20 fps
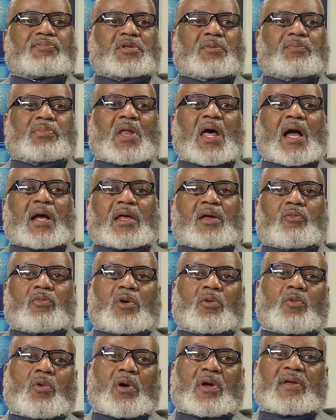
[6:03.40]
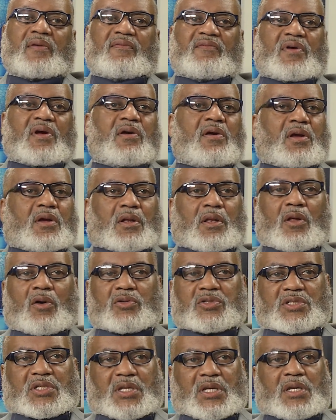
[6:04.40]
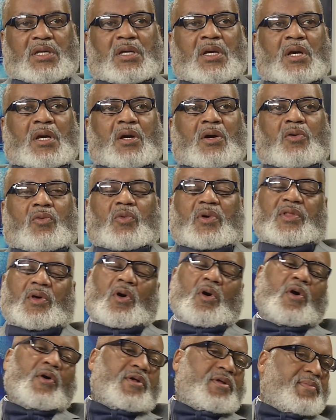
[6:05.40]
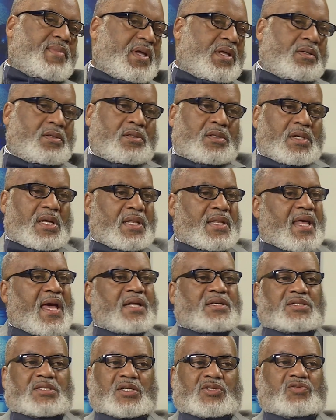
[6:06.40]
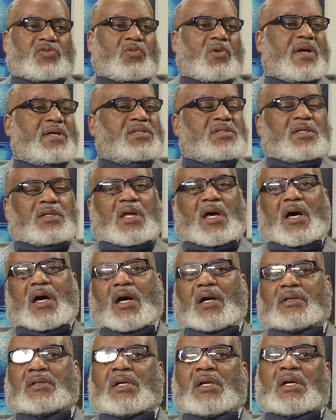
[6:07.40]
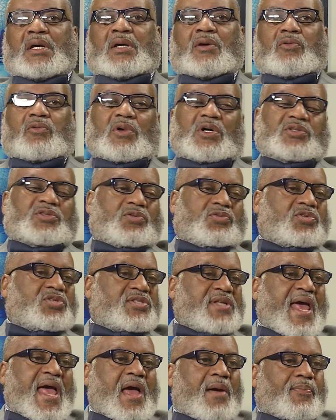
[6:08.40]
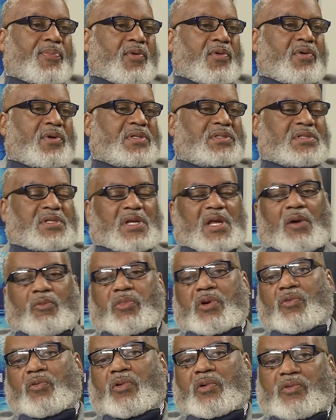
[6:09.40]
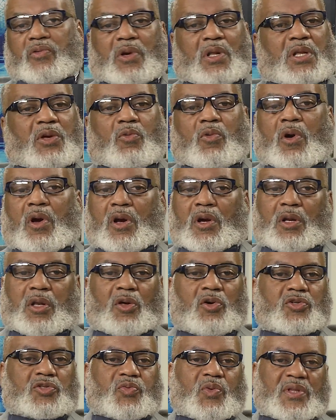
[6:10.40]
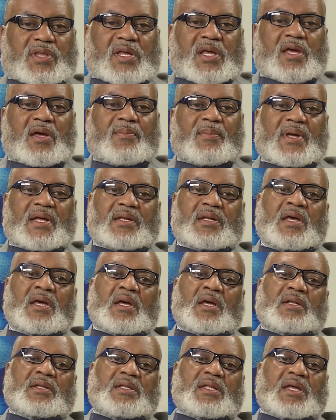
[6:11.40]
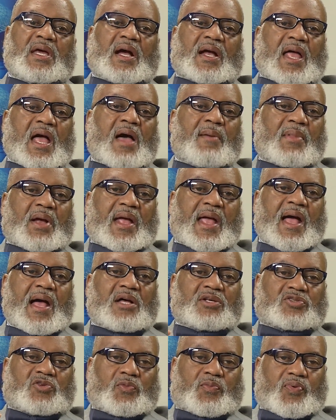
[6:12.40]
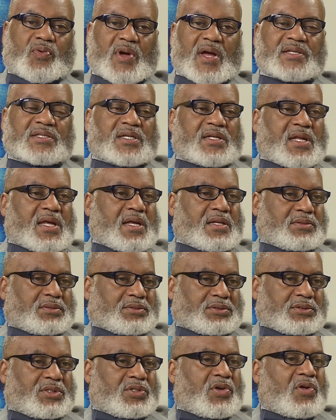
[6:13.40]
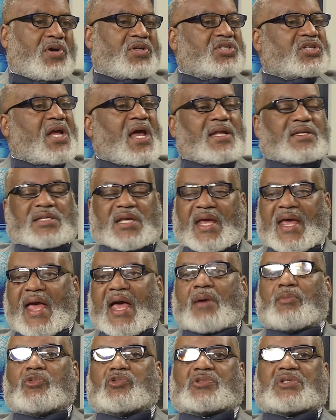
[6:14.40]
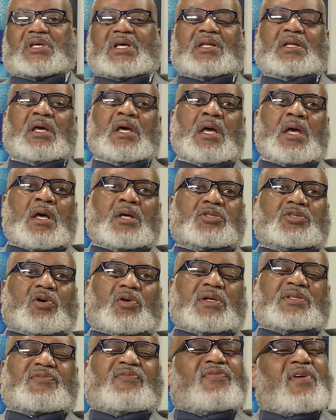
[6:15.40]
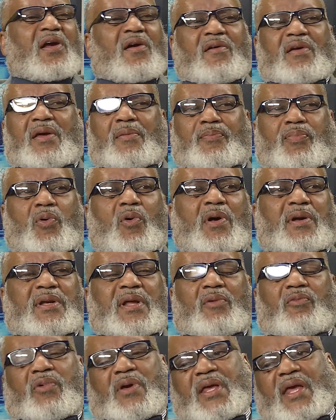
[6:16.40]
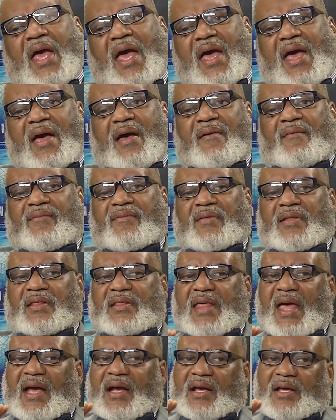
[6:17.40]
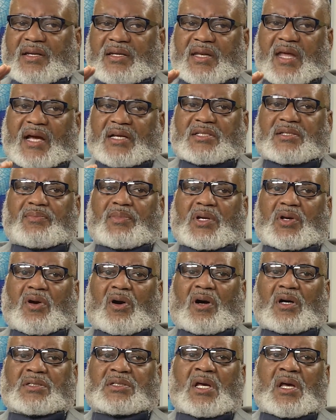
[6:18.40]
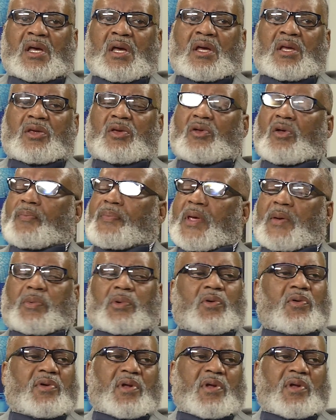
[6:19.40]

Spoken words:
a Block, and we're working very closely with aldermen in that situation. Russell Stamper is, we really work close with him and the Common Council president, you know, Ashante Hamilton. So it's very important that we have that connection because, you know, people don't